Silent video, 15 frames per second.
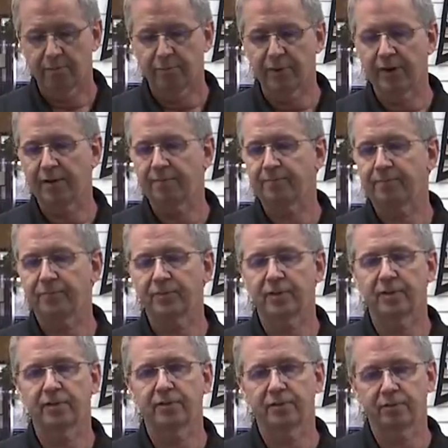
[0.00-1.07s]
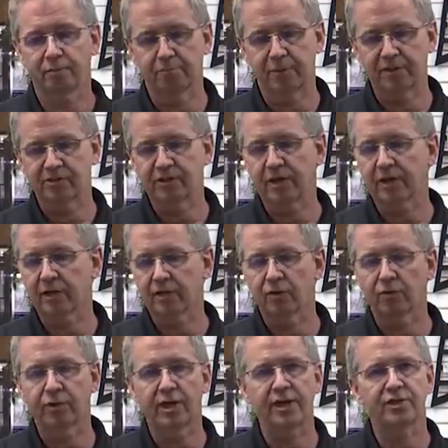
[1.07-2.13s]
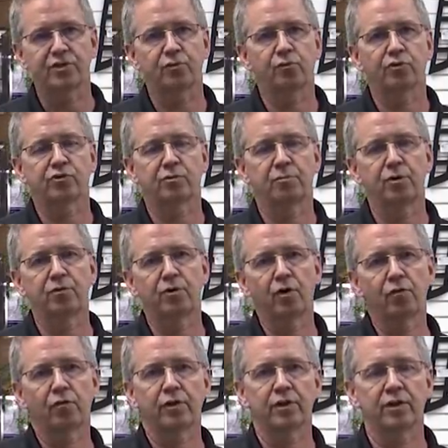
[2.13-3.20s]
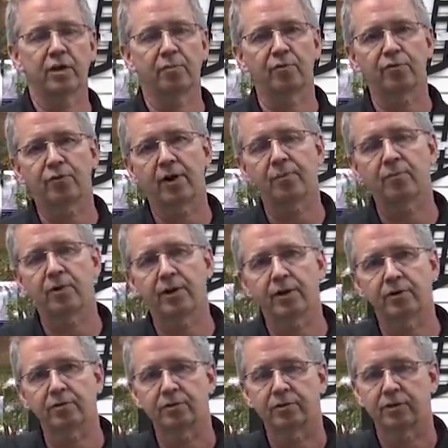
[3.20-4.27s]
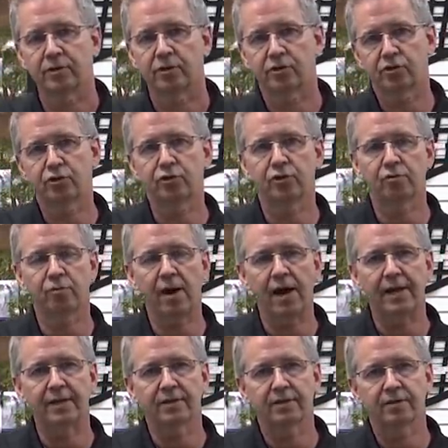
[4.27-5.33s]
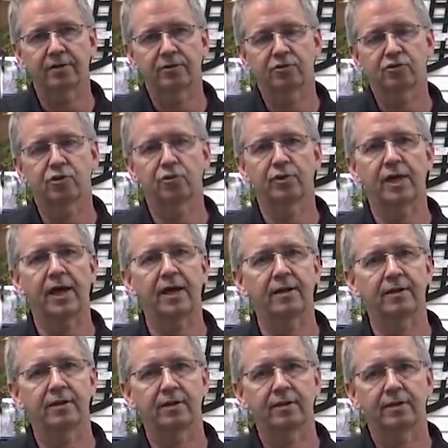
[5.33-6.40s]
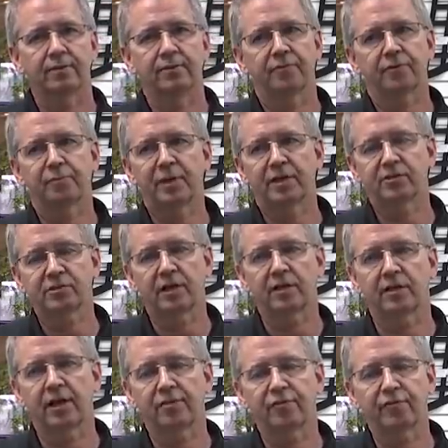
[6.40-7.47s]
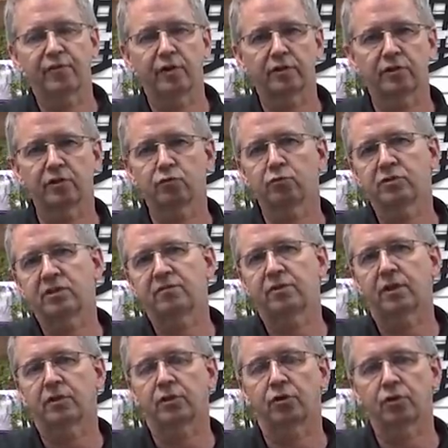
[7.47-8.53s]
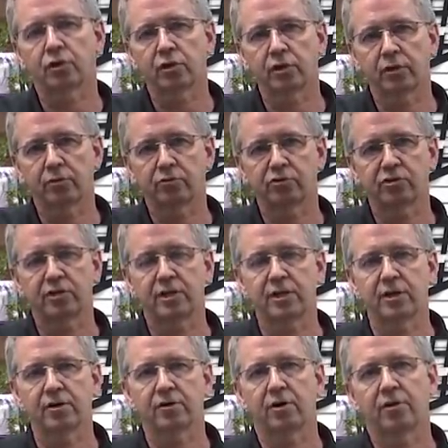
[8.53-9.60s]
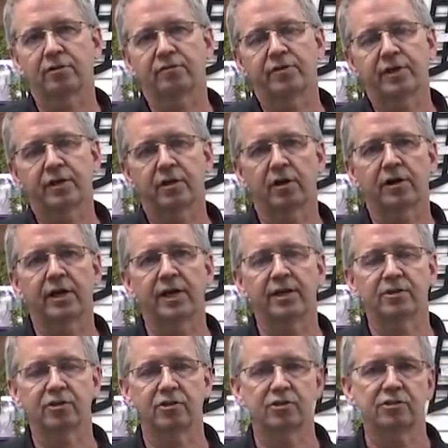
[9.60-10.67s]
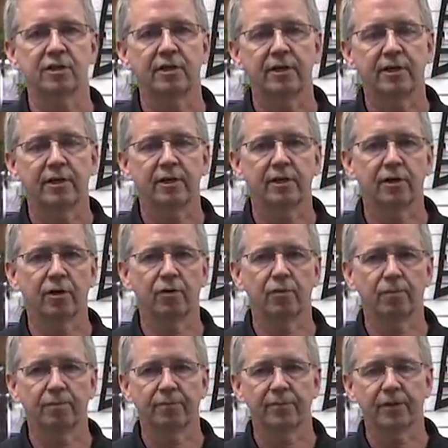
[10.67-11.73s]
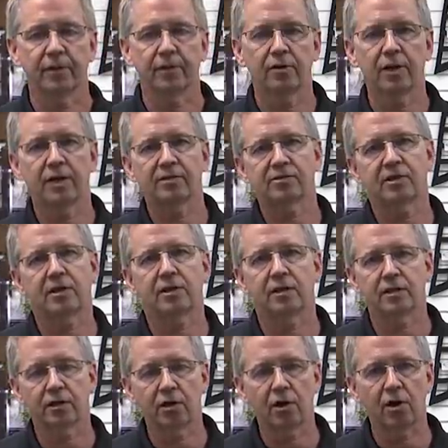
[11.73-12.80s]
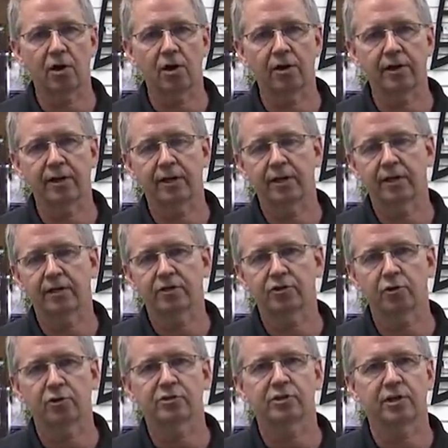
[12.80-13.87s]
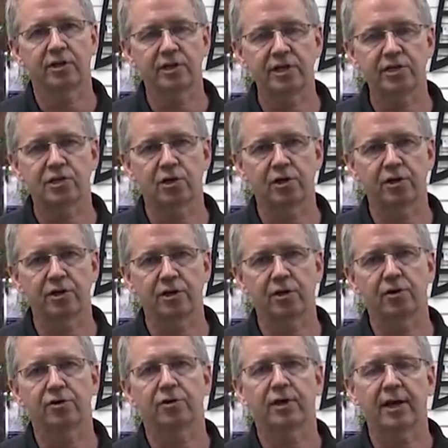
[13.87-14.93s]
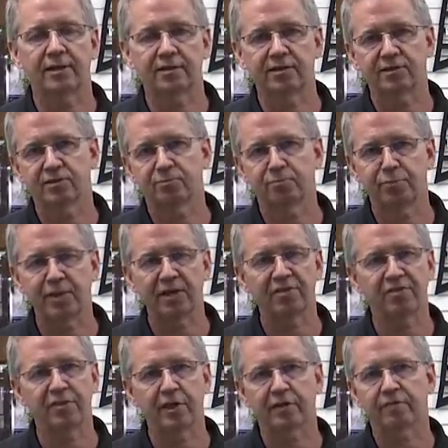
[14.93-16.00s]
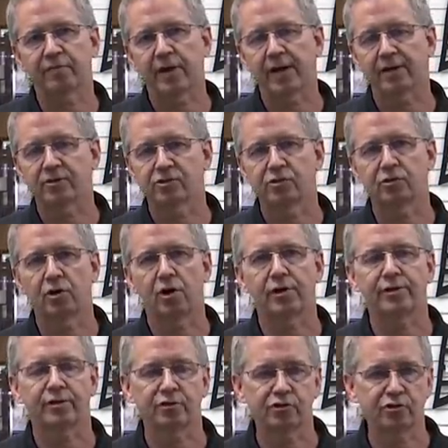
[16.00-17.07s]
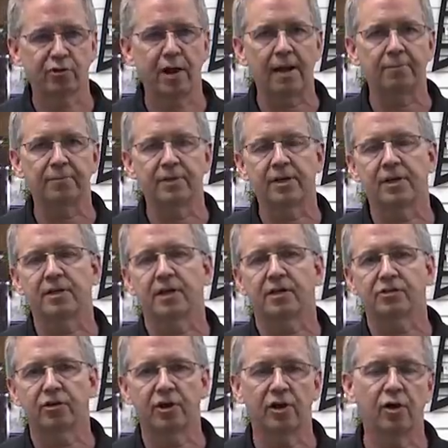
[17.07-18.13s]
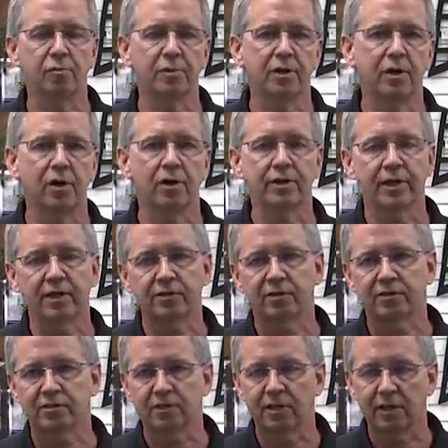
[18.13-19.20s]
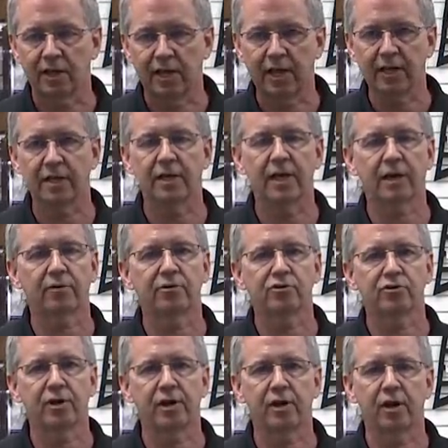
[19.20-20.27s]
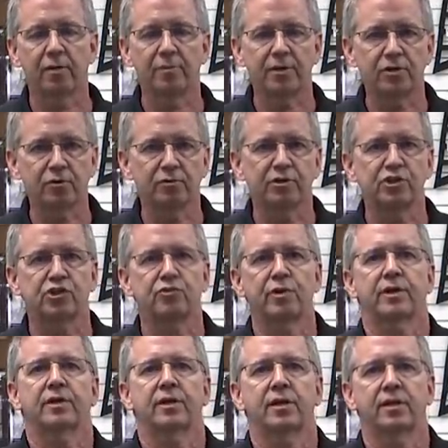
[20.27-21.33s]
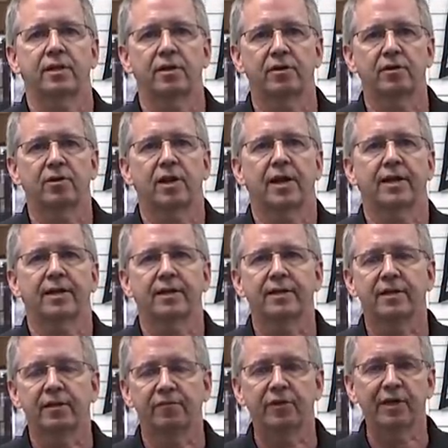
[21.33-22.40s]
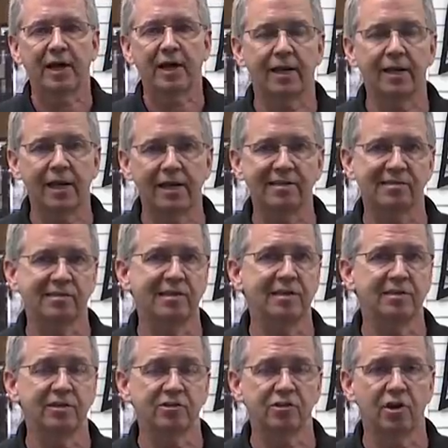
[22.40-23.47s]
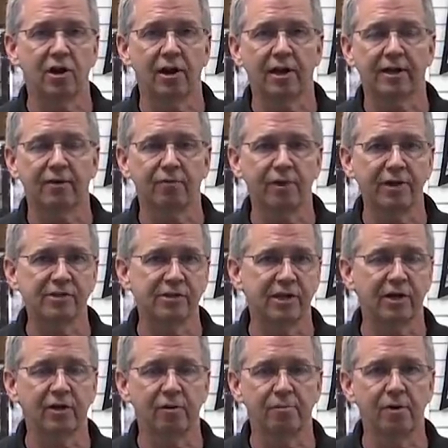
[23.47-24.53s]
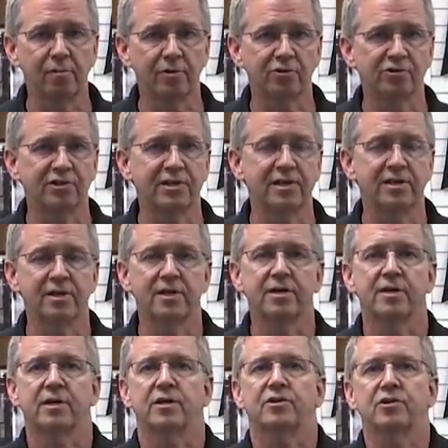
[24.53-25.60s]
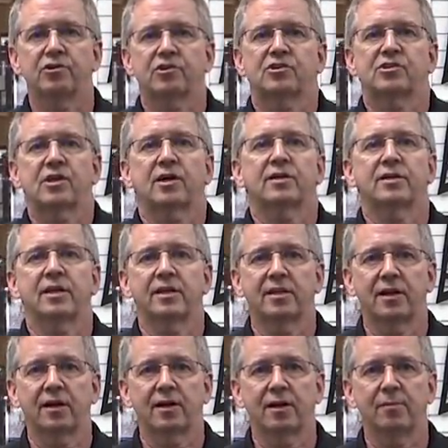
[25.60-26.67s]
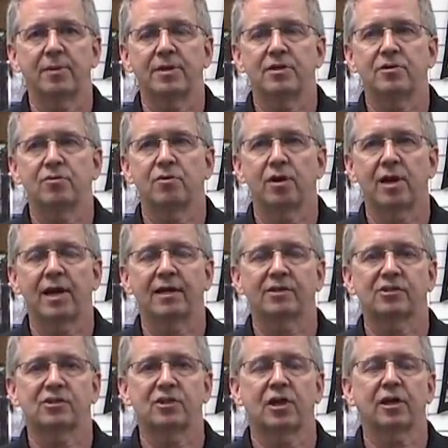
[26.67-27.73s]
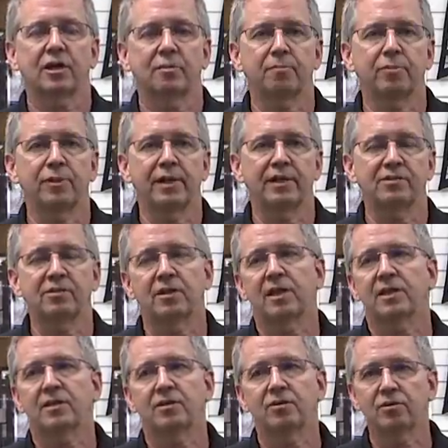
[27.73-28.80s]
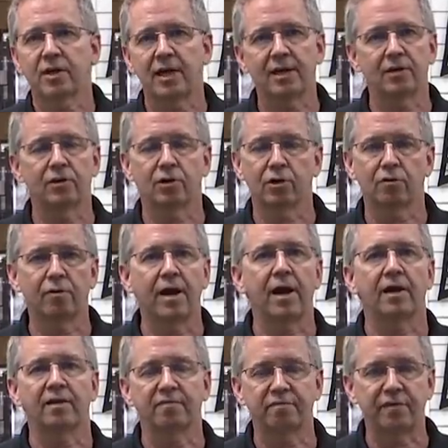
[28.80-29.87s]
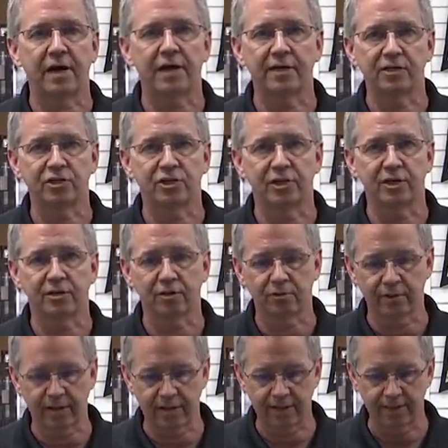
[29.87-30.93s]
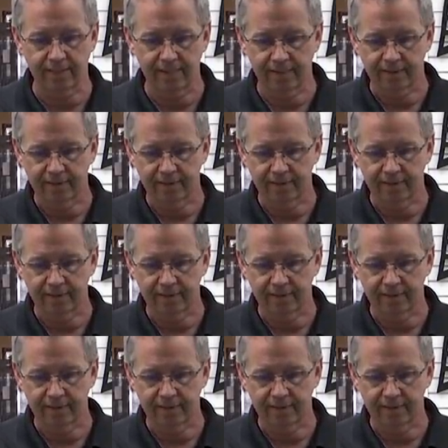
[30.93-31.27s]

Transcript: But my second location was to move it over on the double frame rail to your right, so that, because I felt this was even a little close here on the funny car cage, because, you know, you're not sitting in the car in shorts and a t-shirt. You know, you got this big, thick fire suit on, you're strapped in, you got your helmet on, you got this head and neck restraint on. I mean, you're restricted in there. You're like, if you a nice seat in this car, like a Race Tech or a Momo seat, you're sucked in there. I mean, you are like stuck in place. You can't look around and find shit, okay?